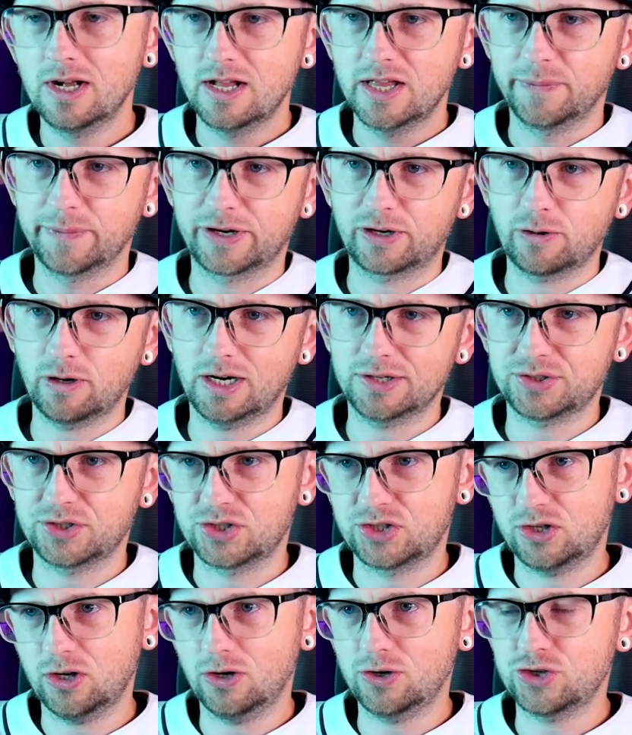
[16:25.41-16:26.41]
Then we cross the
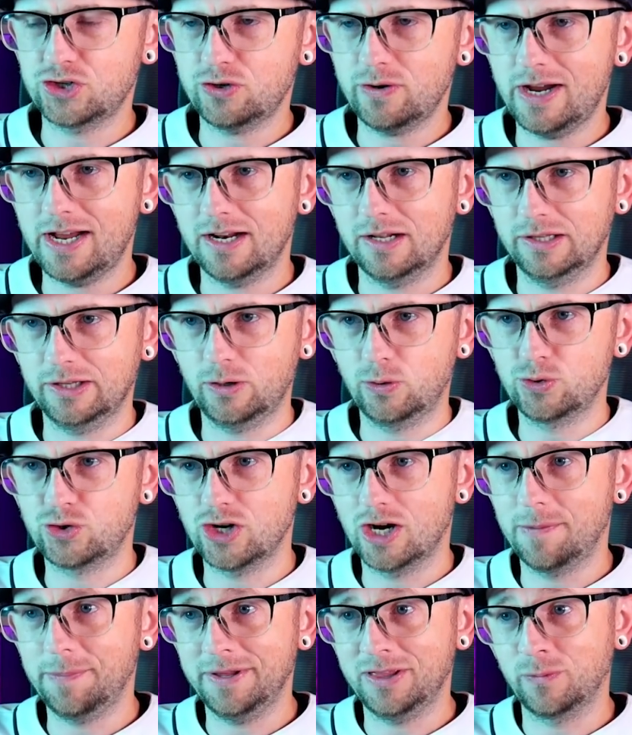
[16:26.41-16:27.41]
start straight, a little
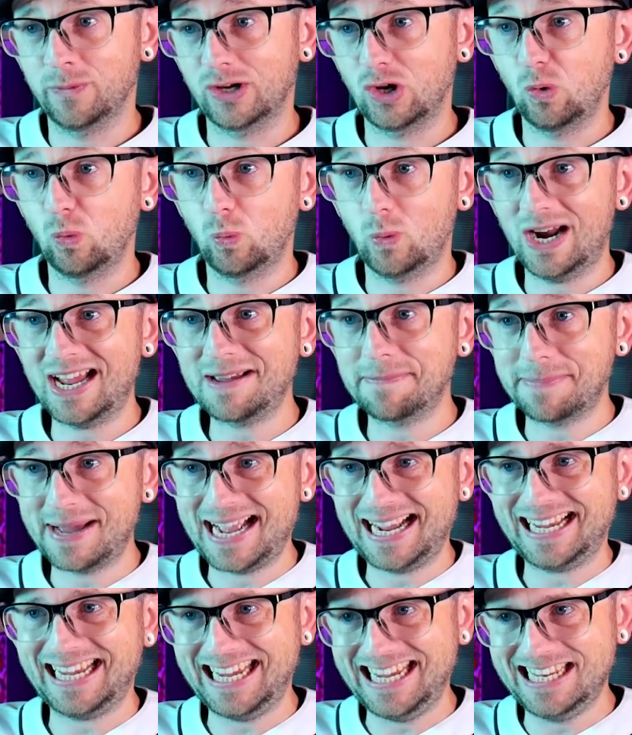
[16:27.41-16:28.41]
jump, and then we go right
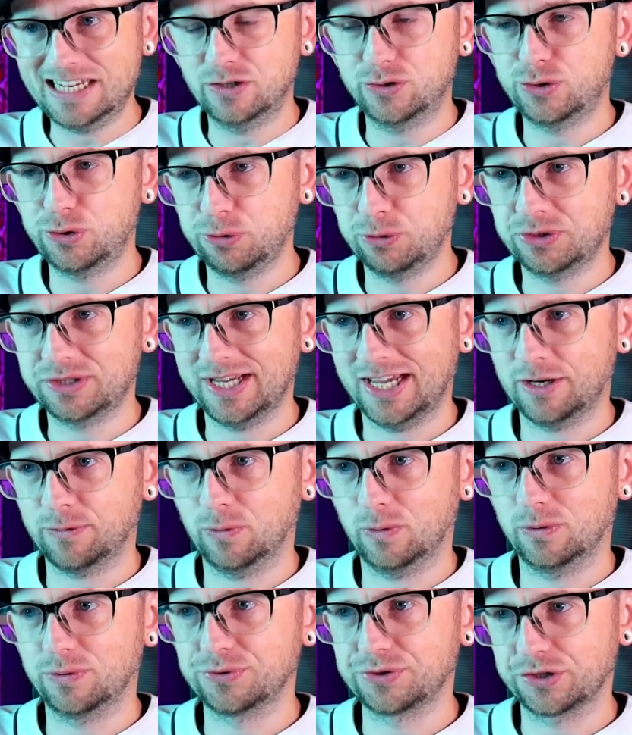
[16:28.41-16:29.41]
back into sand
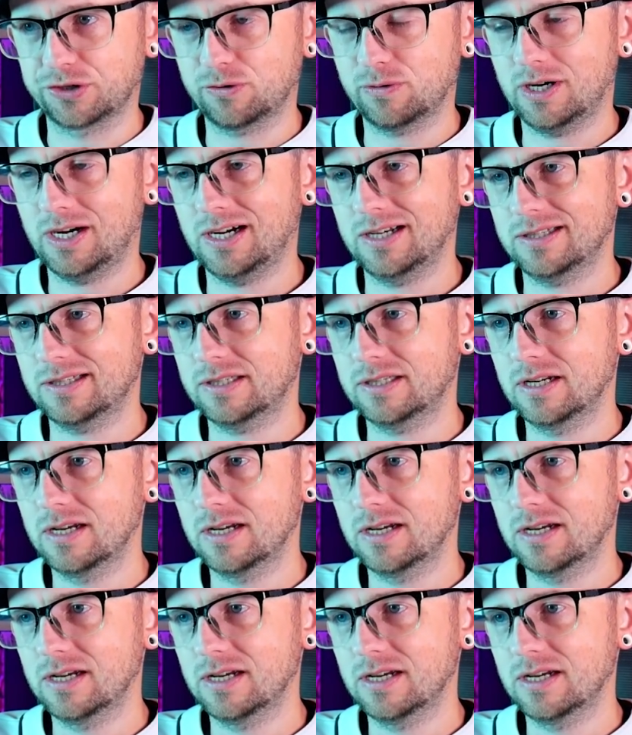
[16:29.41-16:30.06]
rollers across.